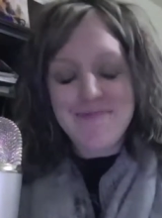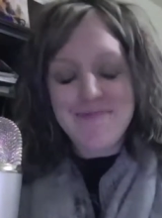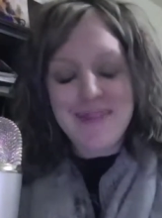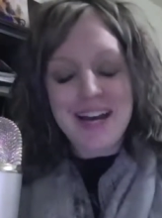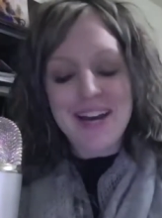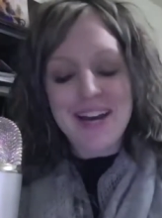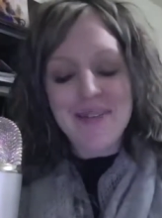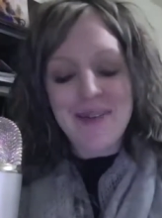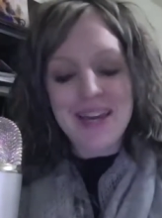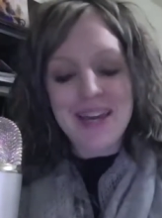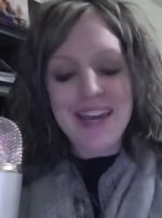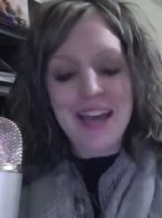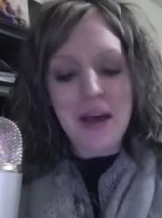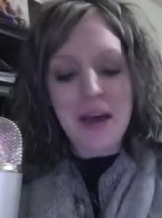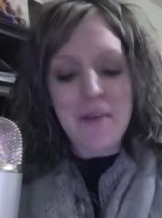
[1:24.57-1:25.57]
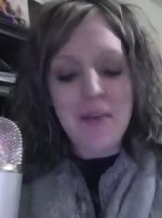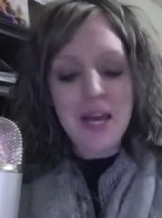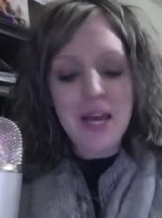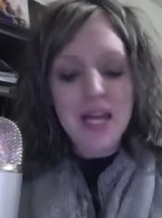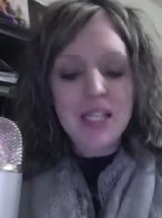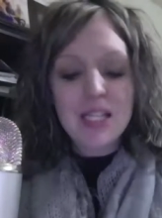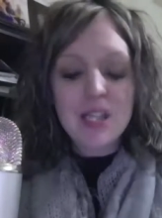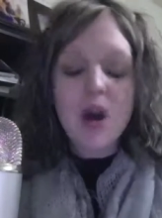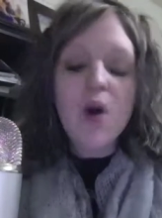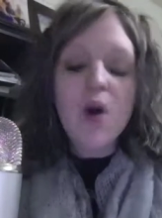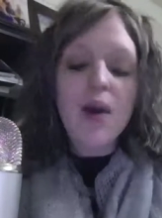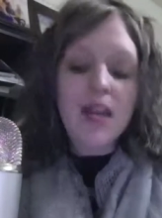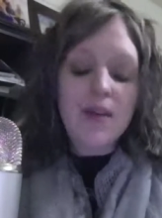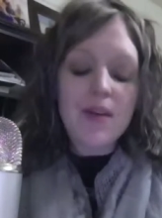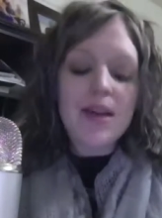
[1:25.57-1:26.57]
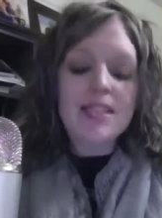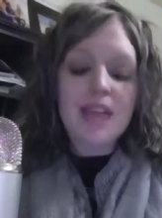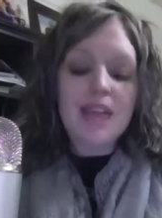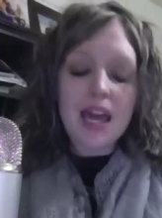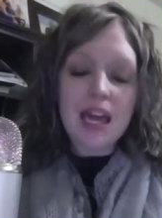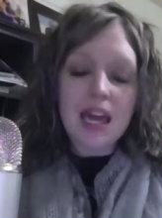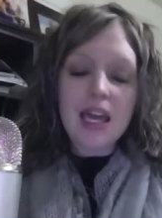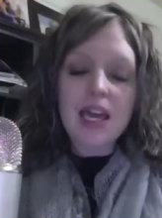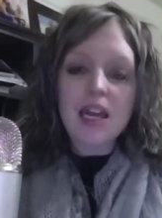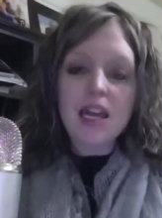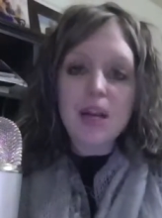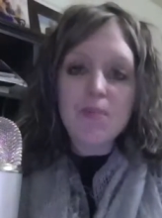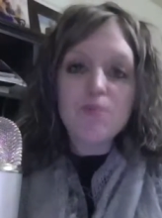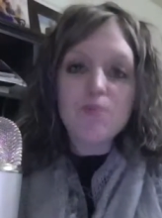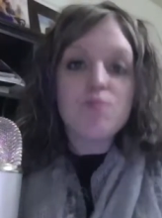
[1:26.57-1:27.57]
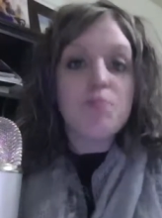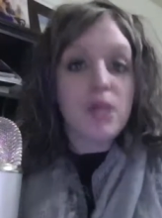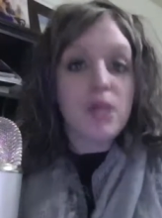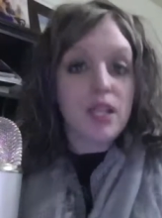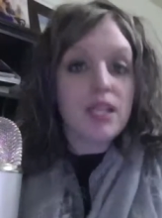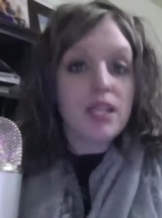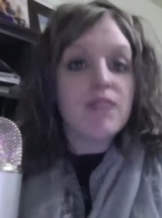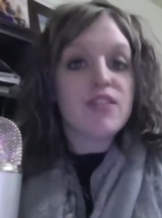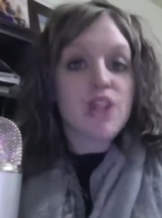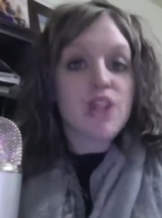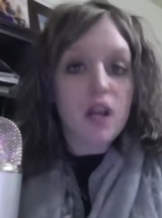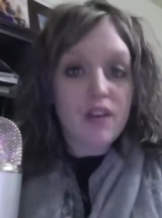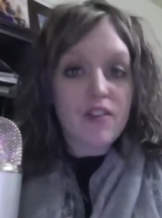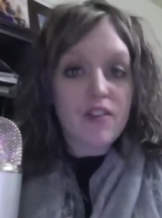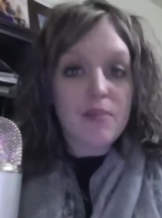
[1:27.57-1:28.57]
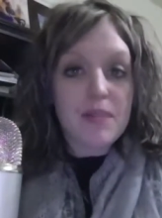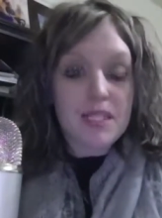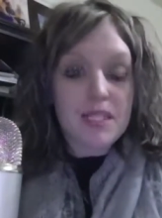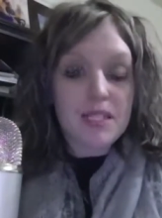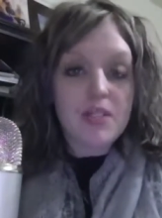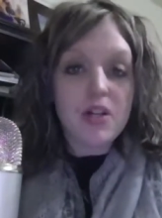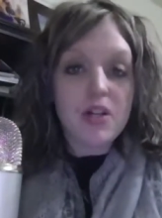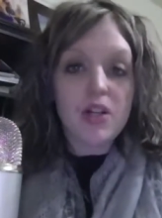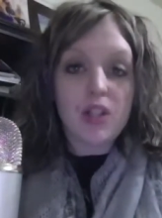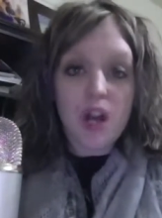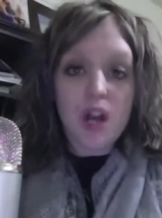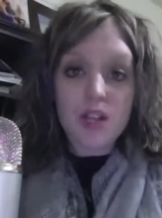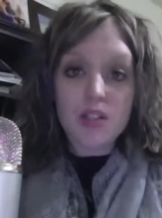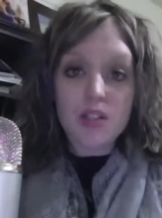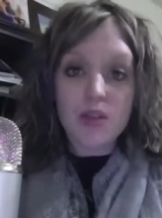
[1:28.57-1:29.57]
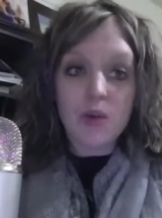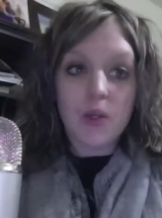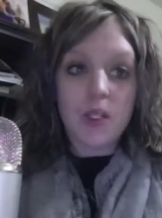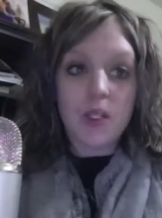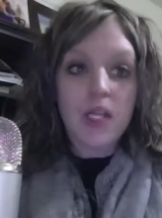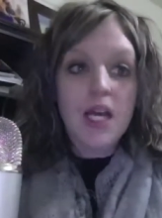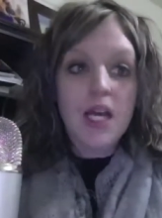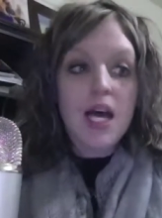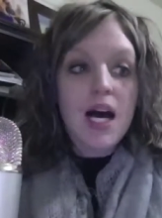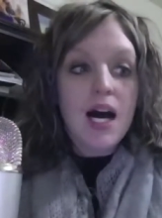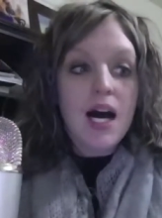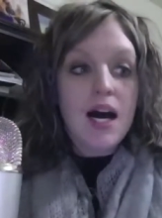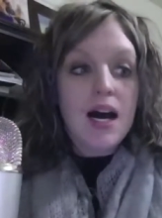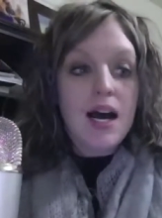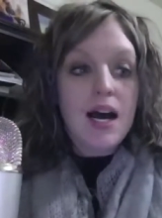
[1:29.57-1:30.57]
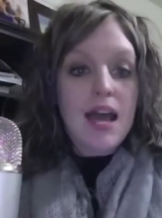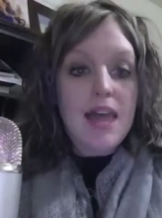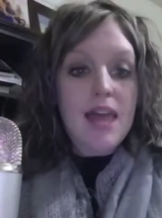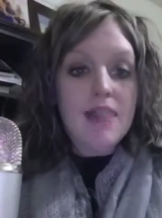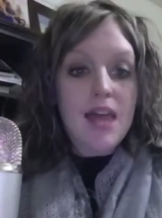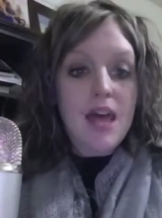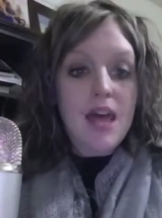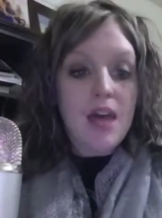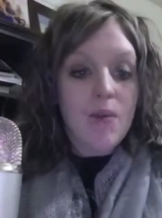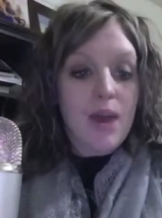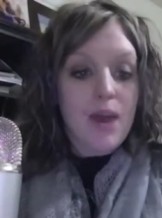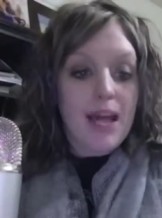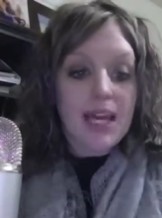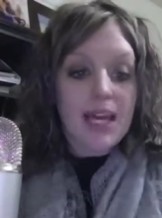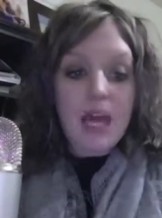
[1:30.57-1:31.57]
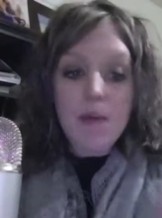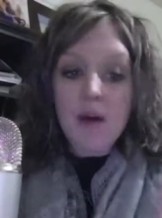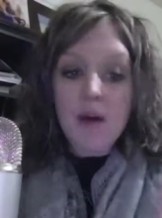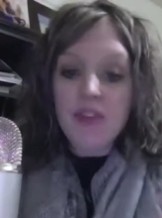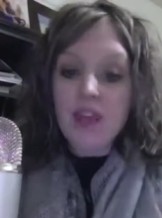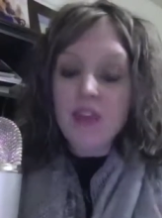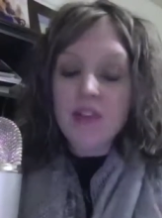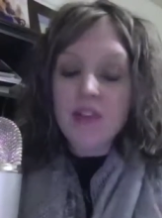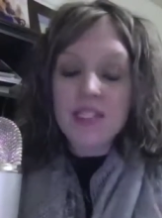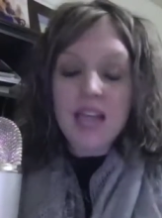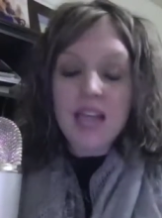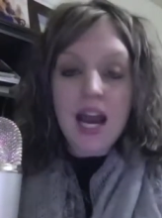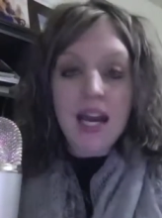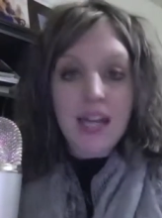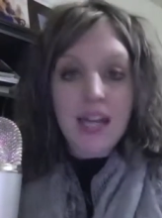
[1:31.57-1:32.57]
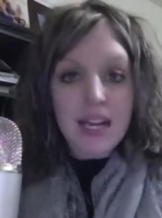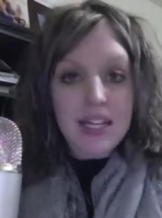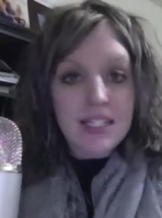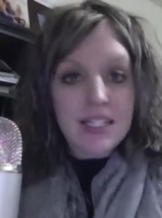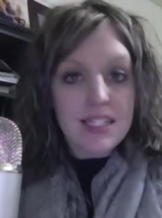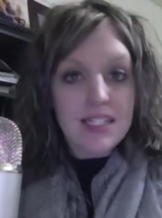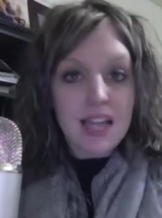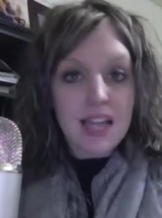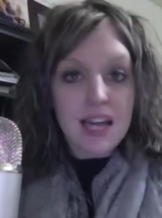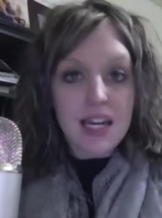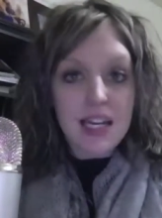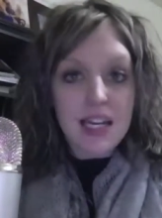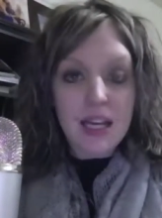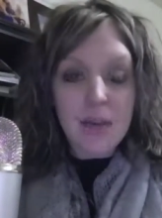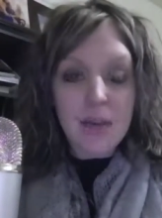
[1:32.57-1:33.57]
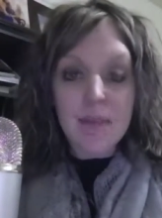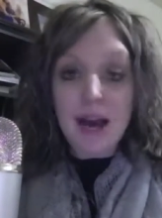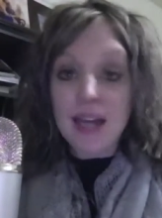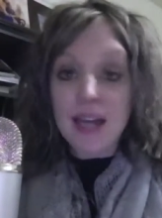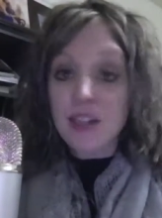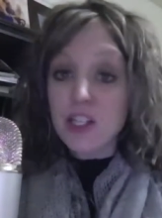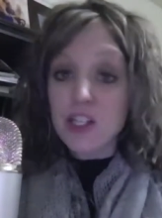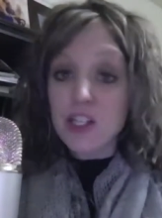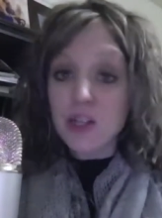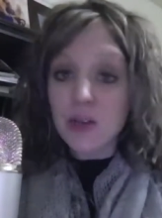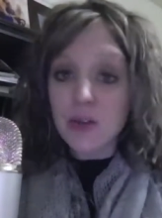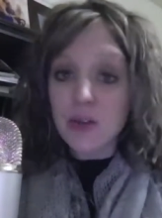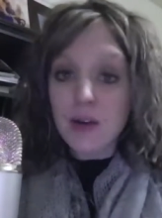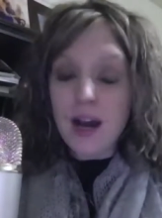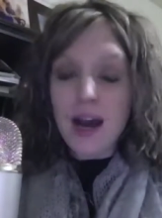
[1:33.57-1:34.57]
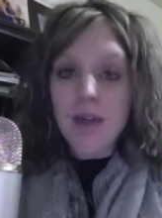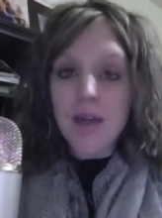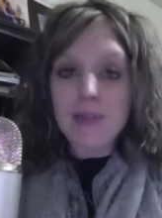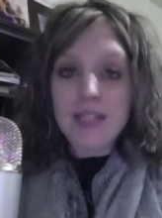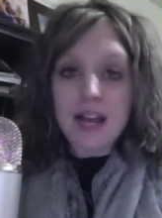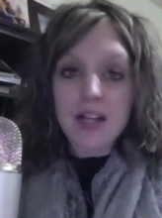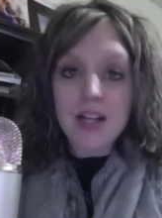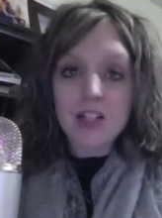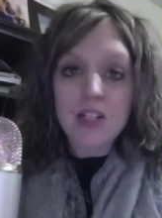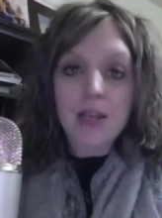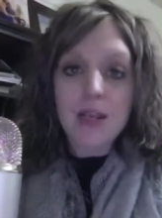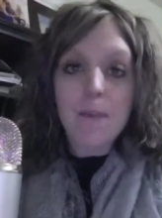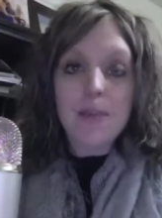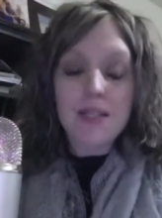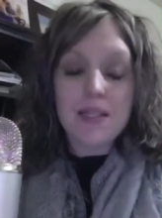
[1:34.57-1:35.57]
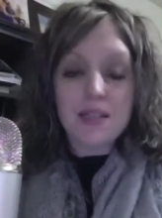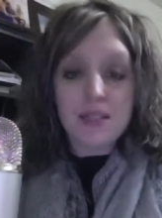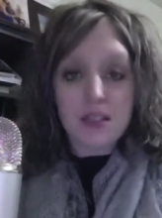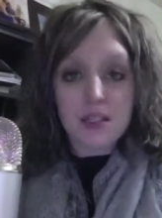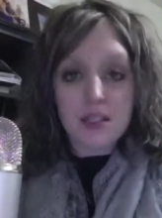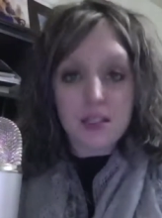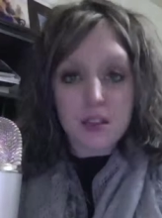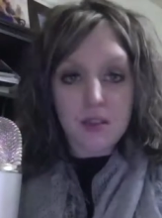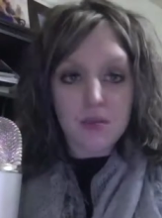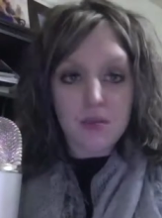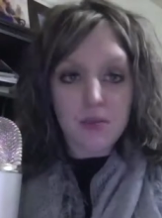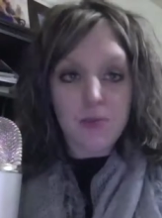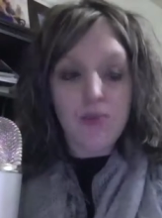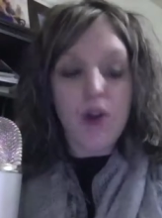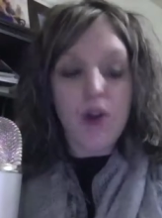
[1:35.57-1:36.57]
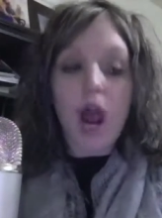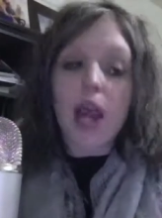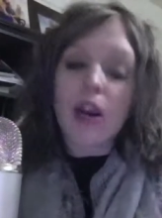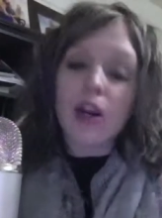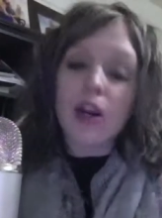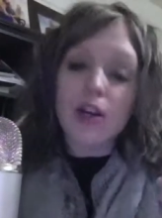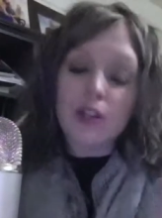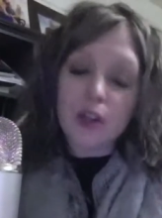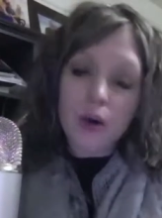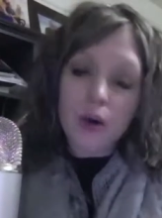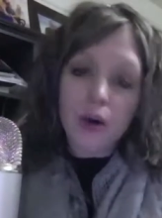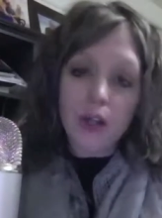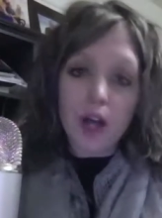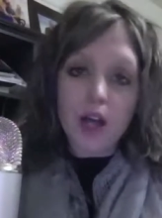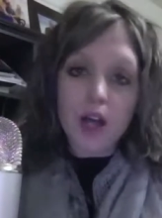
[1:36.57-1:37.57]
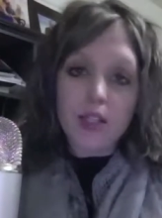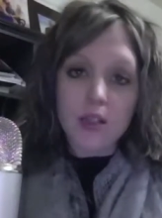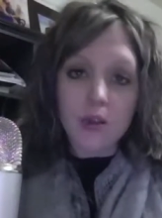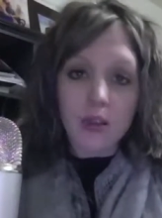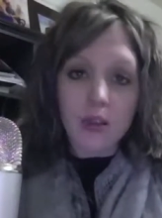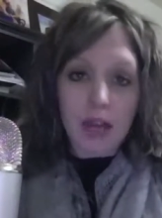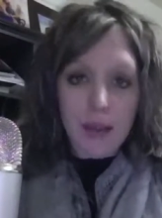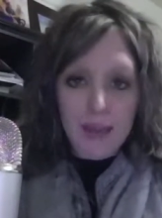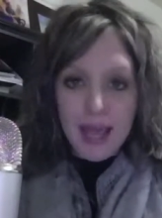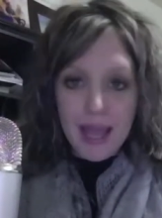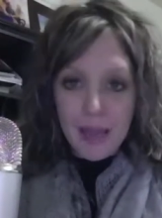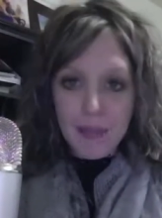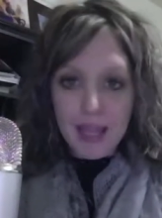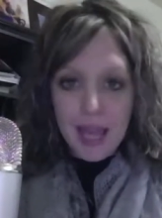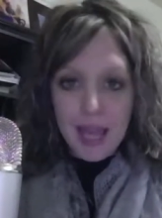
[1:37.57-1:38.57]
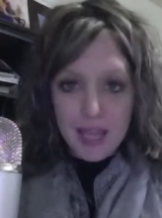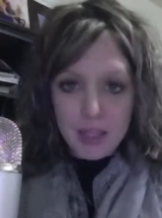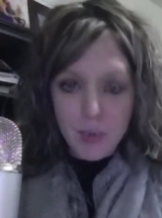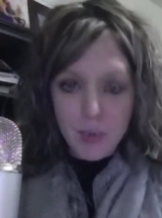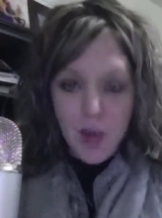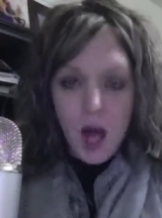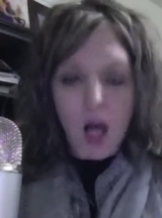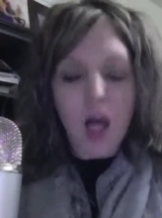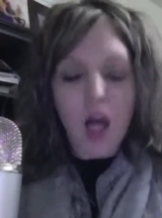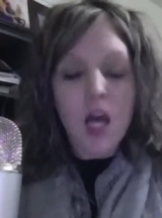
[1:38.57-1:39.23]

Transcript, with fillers: but we um so anyways i ended up building the photography business during law school. Uh, and then when I came out the other side, I just decided to combine the two. I was actually a business consultant prior to going to law school. I had my MBA as well.